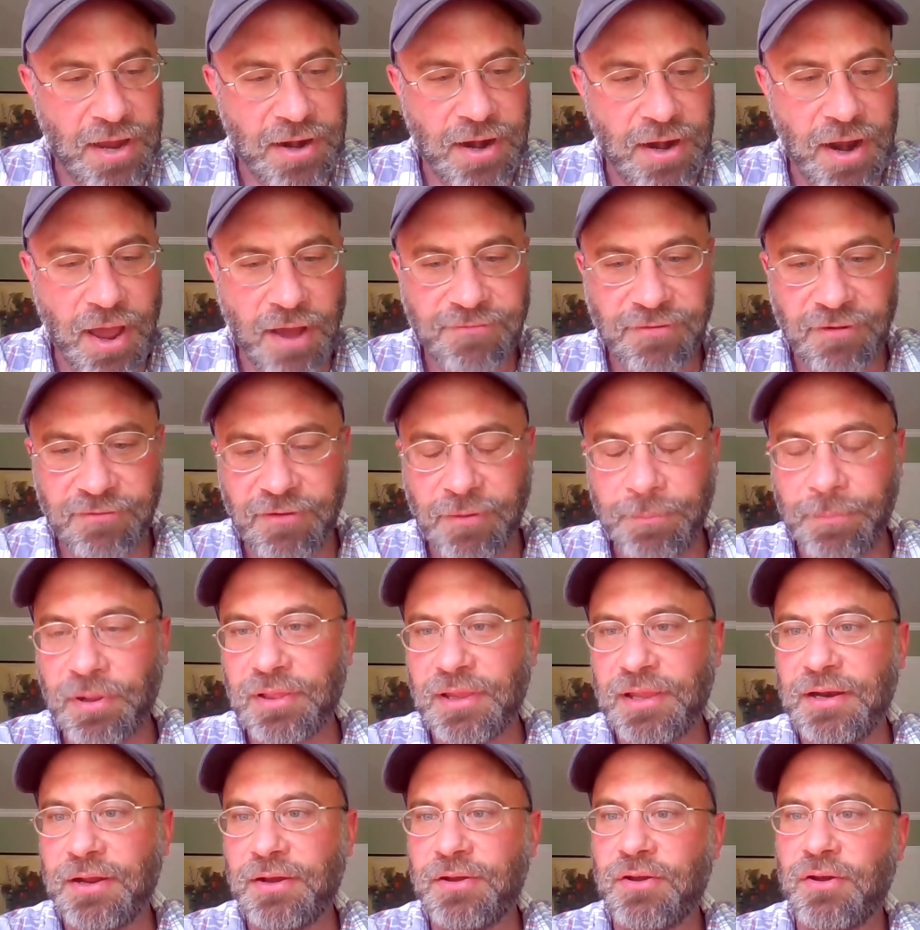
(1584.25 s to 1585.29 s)
enough of a
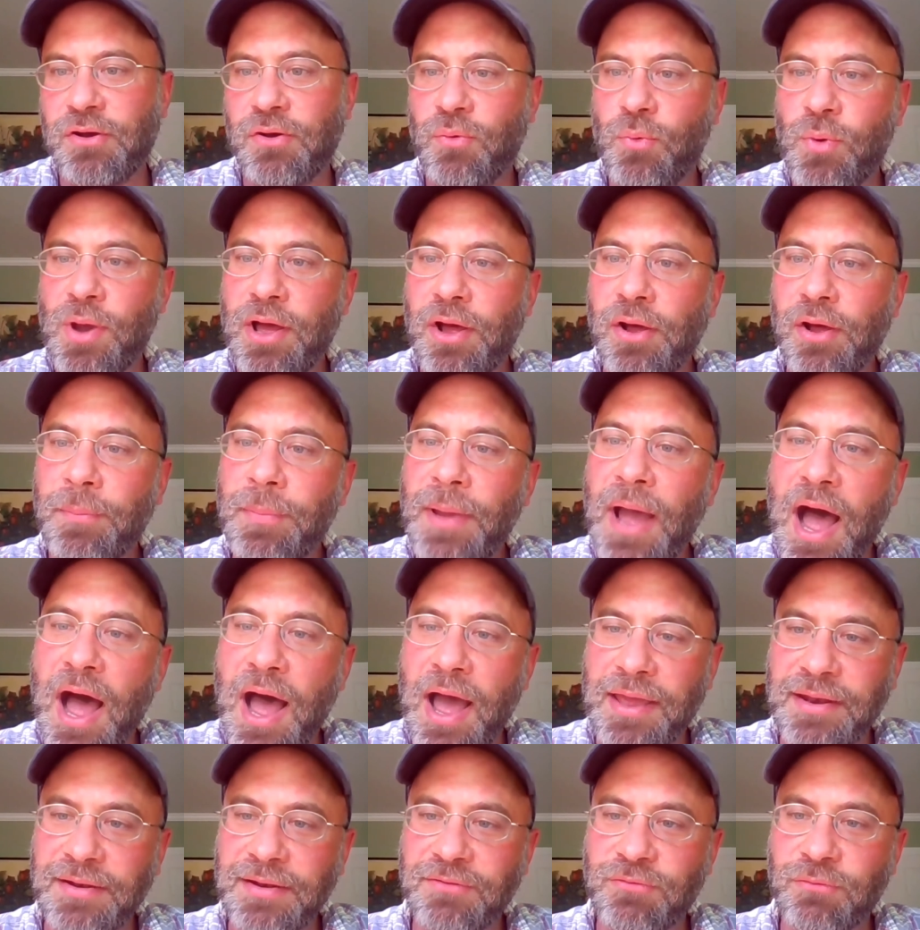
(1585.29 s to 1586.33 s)
political will
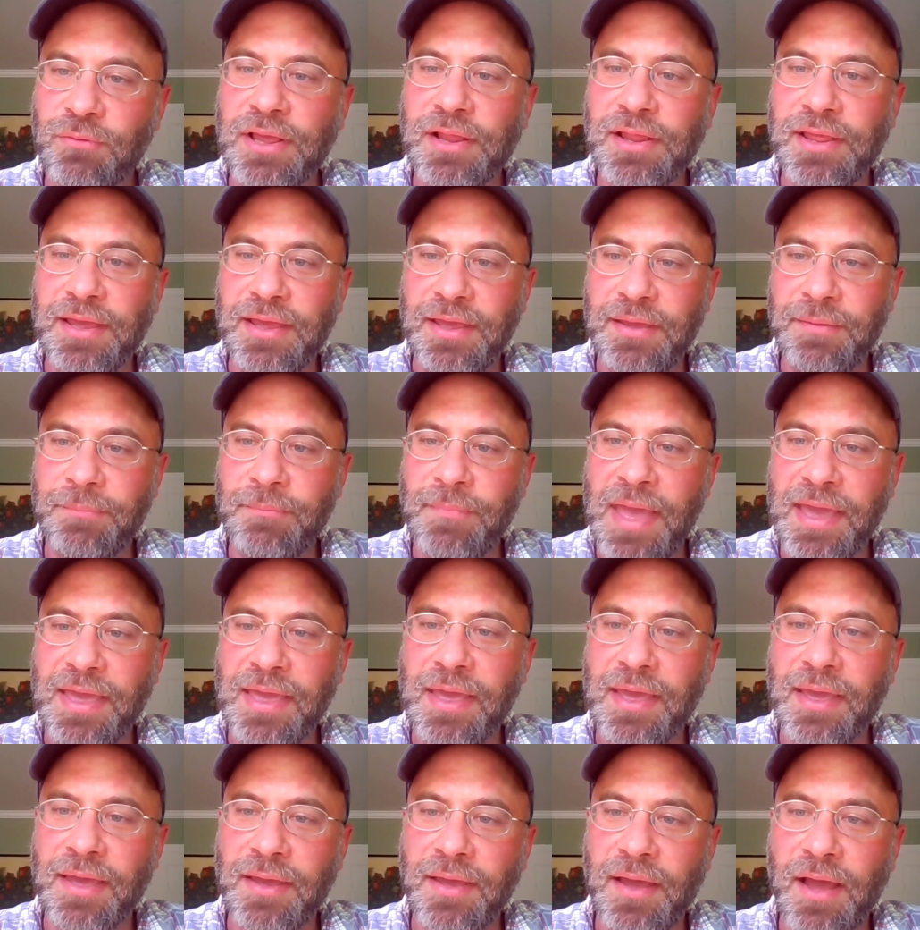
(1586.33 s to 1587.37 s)
behind really
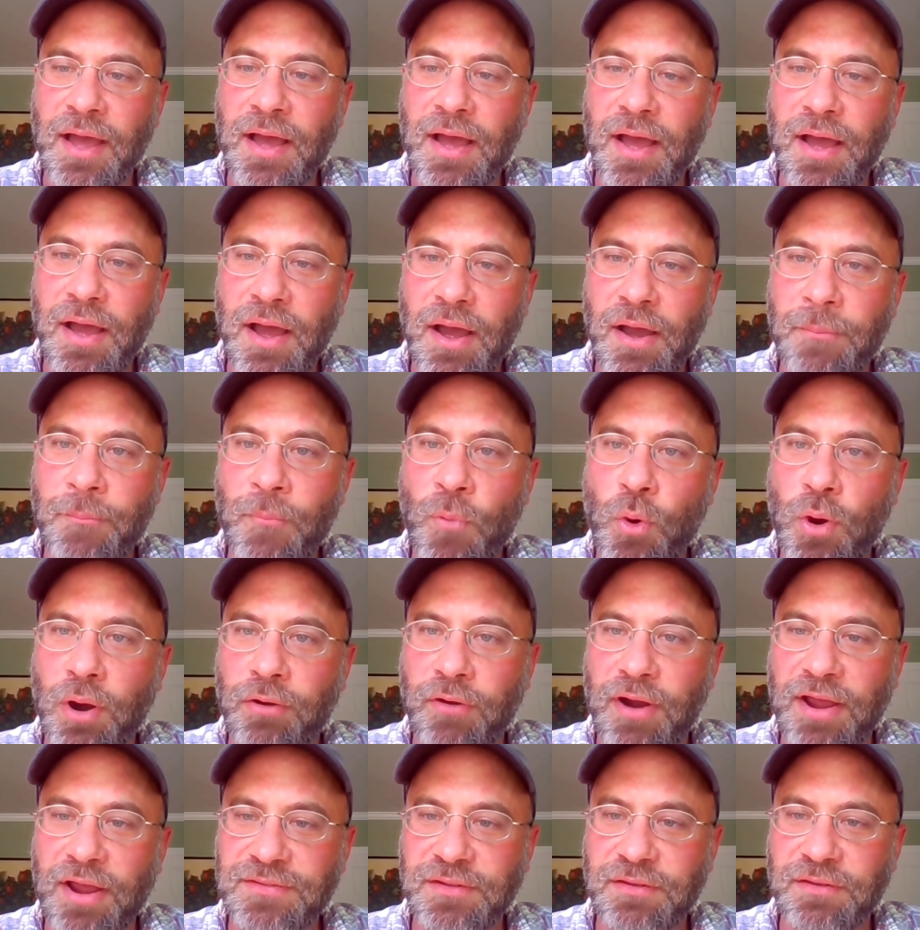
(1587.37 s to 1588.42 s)
making a more
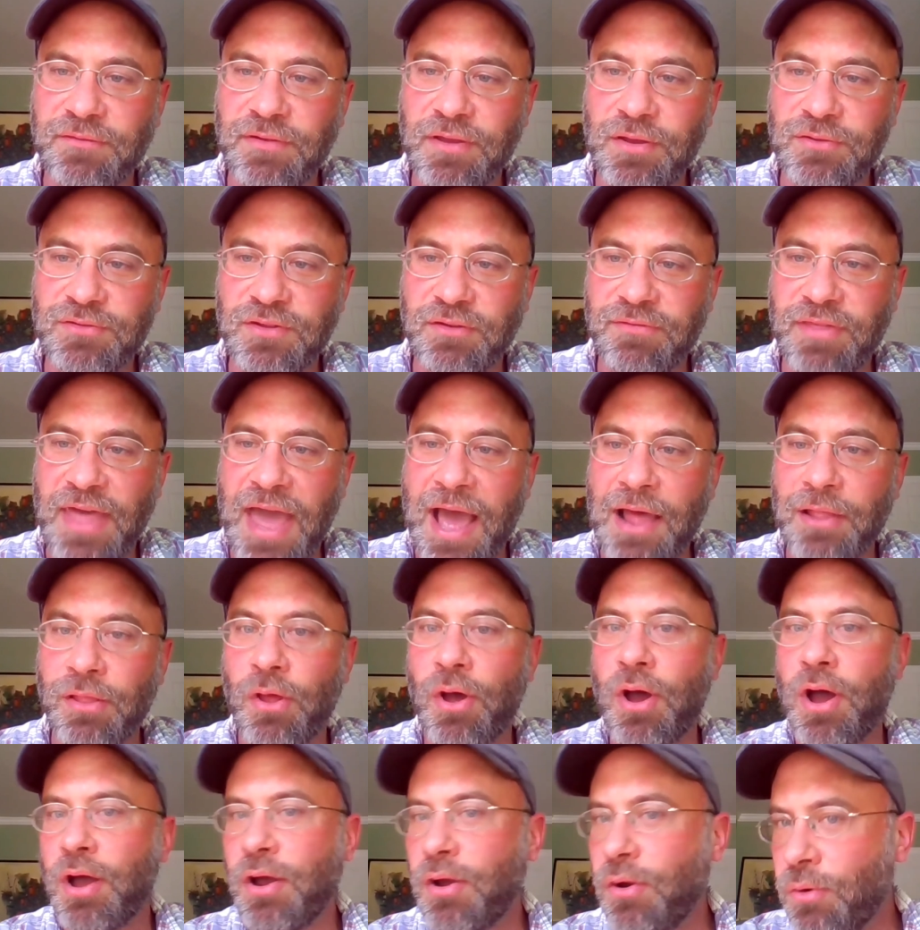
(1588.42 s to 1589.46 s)
aggressive use of that
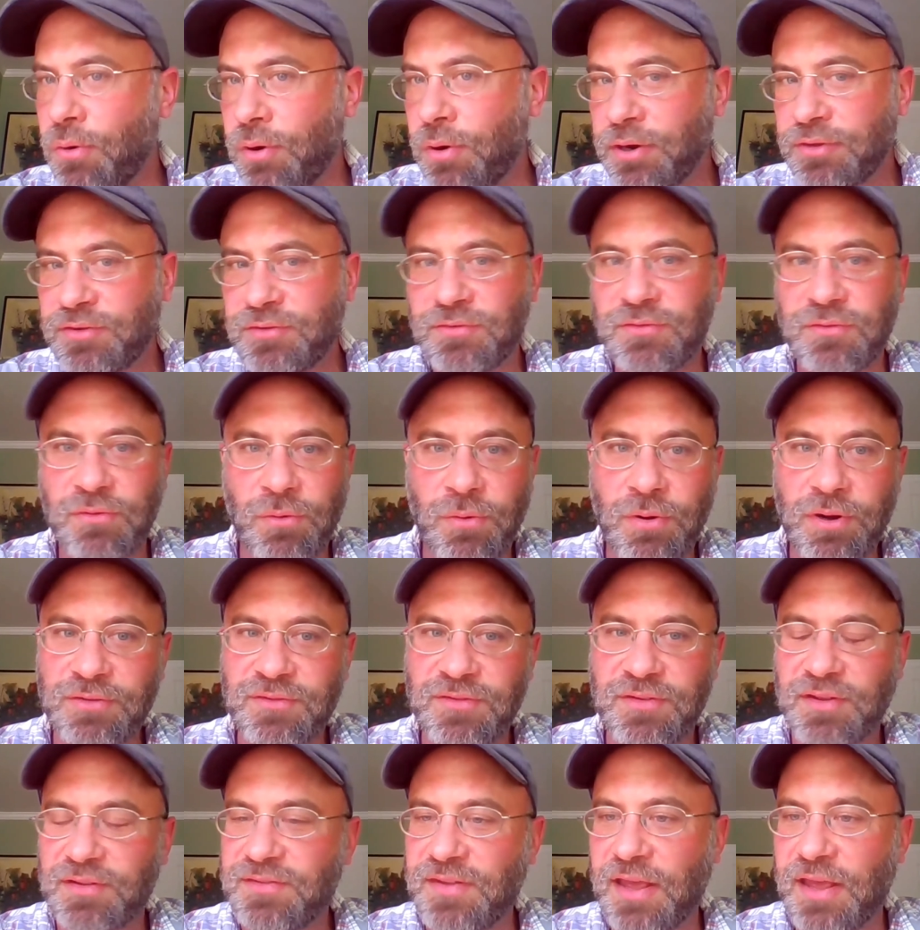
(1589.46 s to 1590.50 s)
law or its
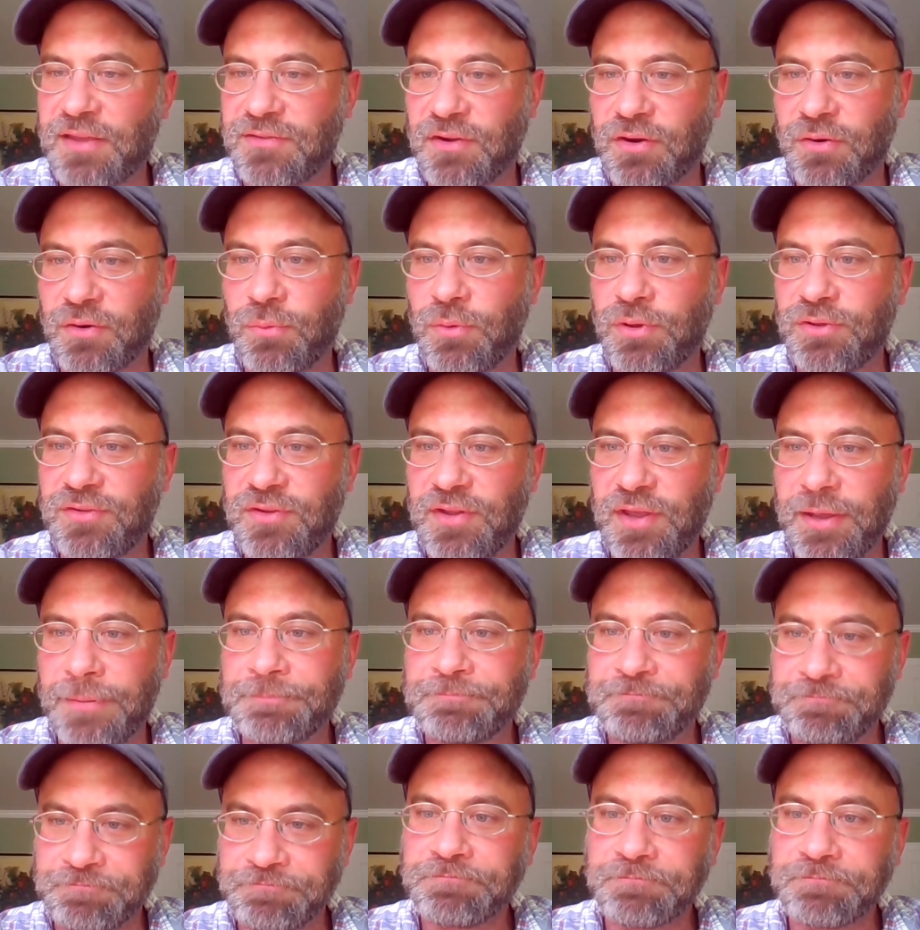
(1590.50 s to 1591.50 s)
successor. We'll see.